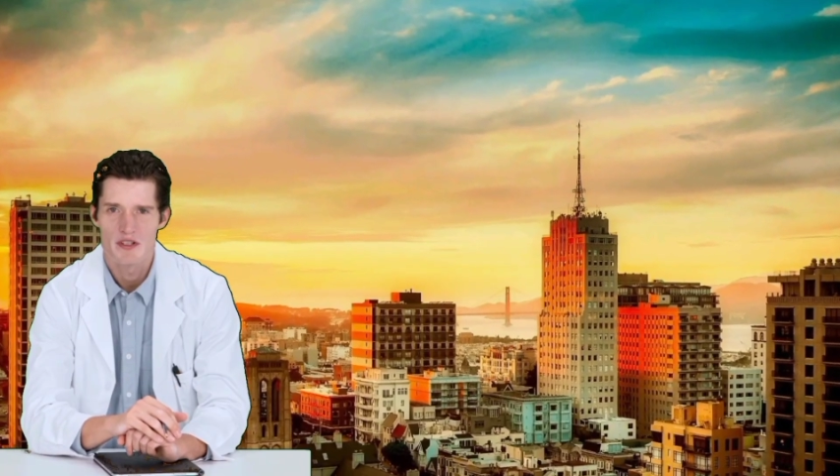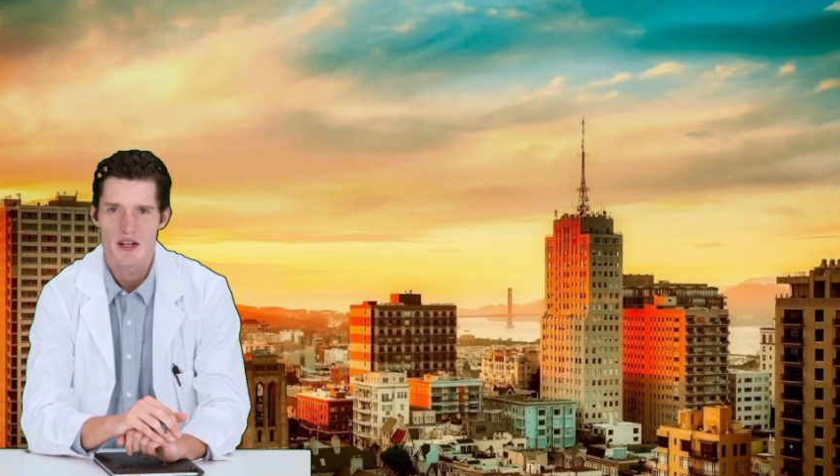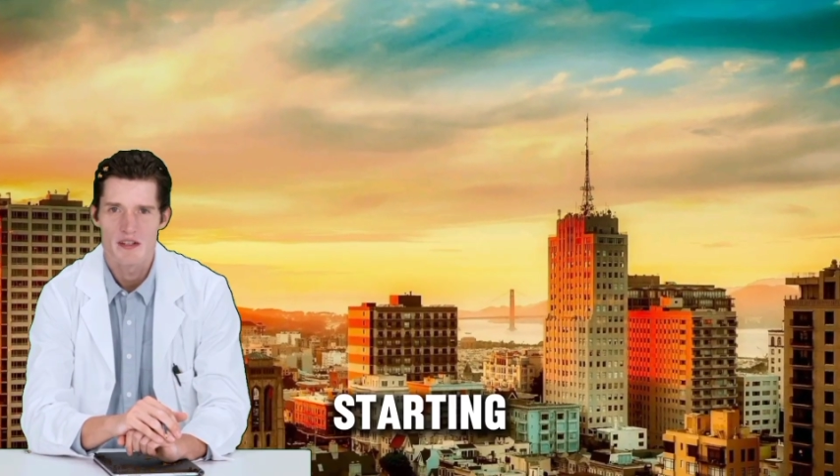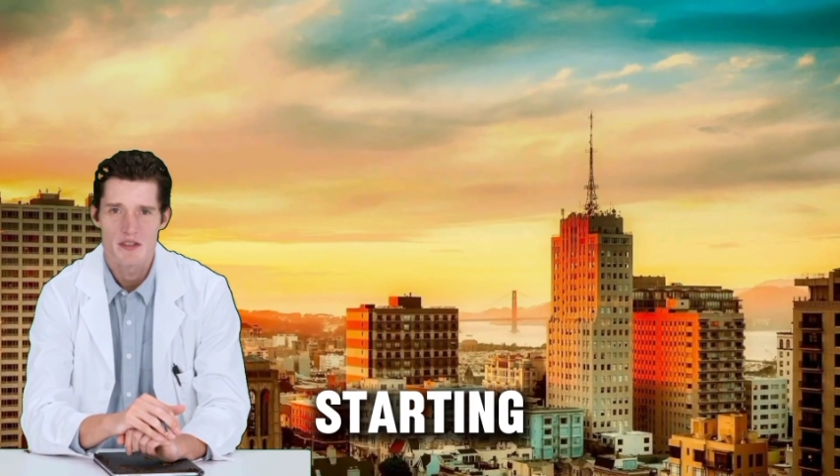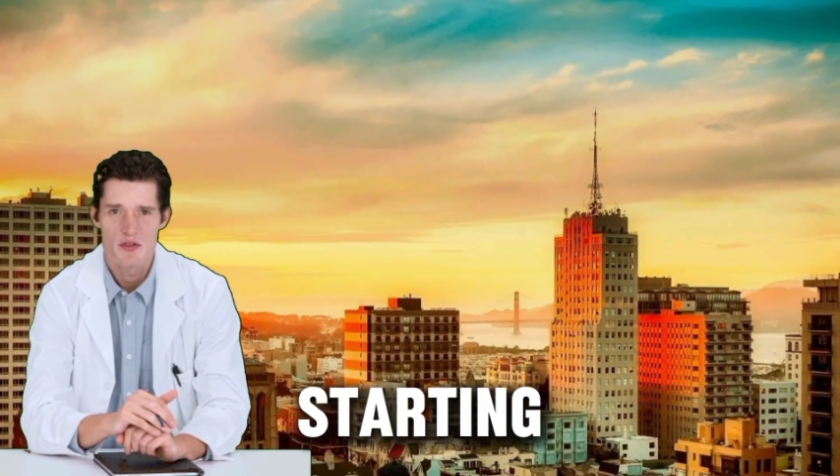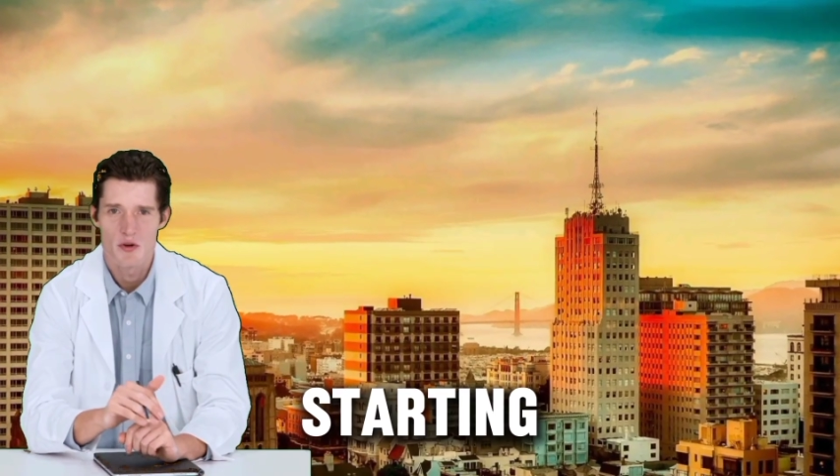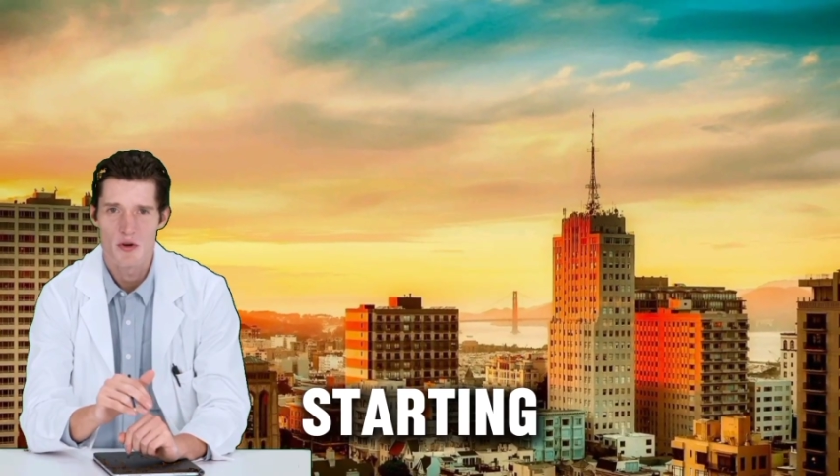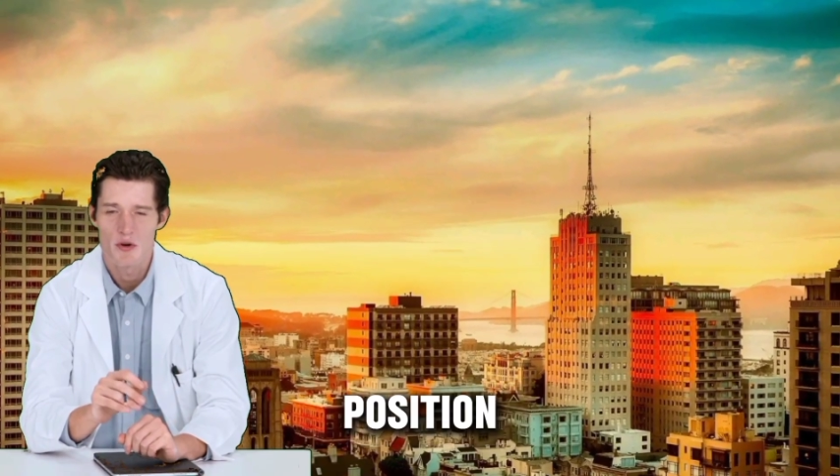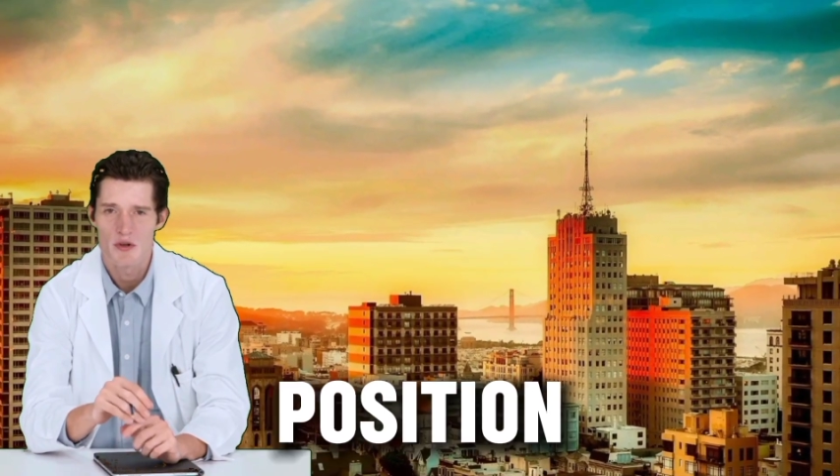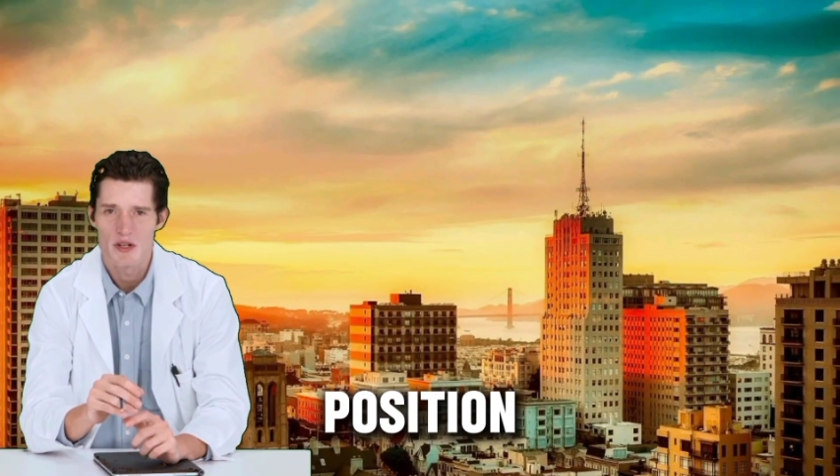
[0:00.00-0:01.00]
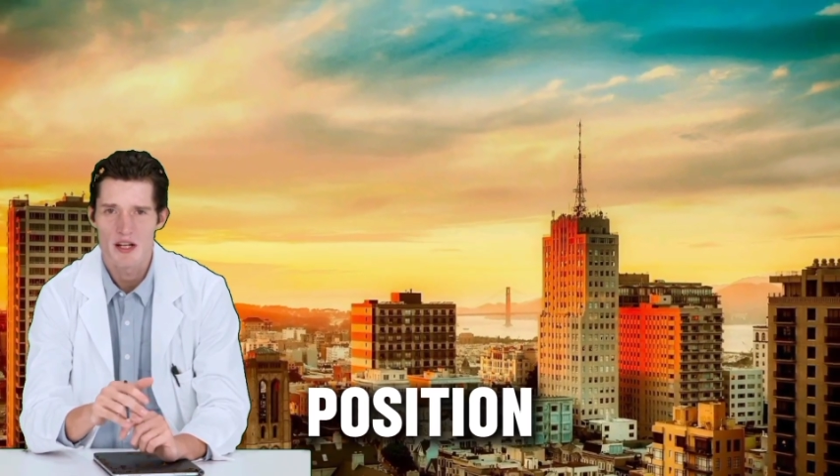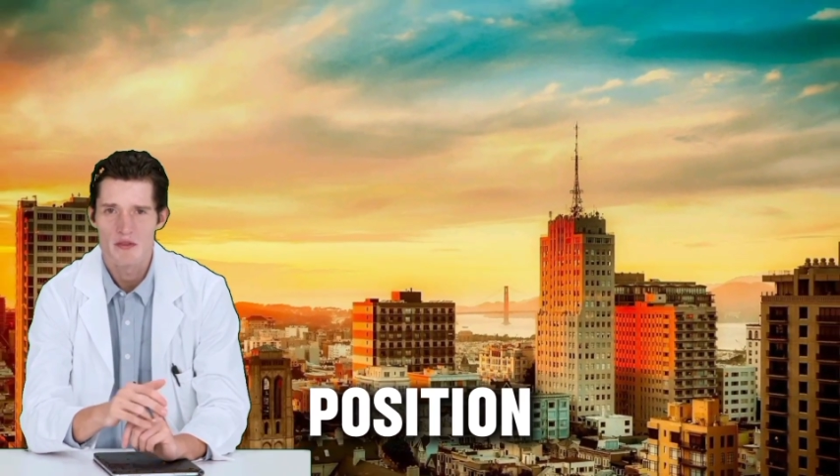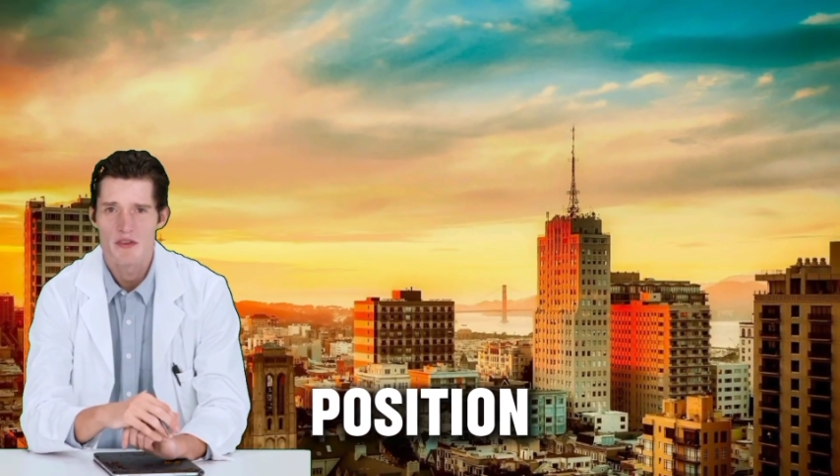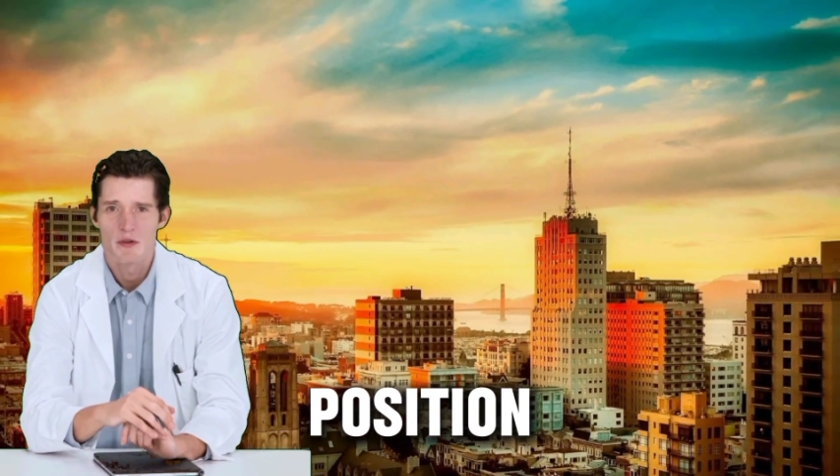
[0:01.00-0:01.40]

Starting position.